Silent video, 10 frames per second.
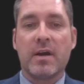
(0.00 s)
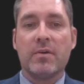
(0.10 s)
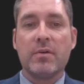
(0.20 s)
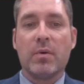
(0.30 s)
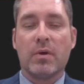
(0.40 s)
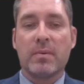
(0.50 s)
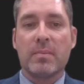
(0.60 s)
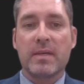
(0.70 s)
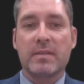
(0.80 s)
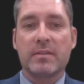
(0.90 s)
elder or
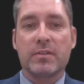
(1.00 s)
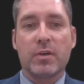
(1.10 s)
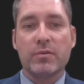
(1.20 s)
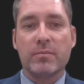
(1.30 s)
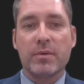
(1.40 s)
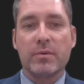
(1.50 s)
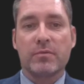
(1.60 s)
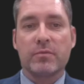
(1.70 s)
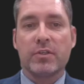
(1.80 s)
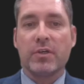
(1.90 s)
dependent adult
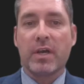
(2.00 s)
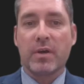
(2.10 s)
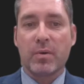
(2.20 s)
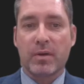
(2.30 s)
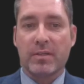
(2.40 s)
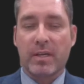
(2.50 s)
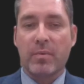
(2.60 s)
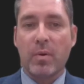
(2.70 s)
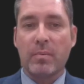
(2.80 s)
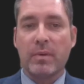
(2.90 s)
abuse restraining orders, and
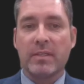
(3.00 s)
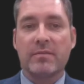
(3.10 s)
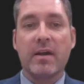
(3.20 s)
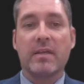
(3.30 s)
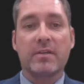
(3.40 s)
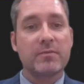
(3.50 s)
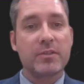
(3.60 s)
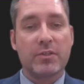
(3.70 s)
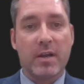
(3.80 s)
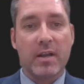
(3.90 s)
workplace violence
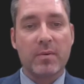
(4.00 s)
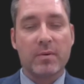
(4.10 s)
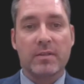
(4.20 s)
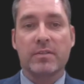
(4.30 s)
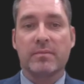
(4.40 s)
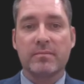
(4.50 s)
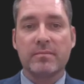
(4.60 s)
restraining orders.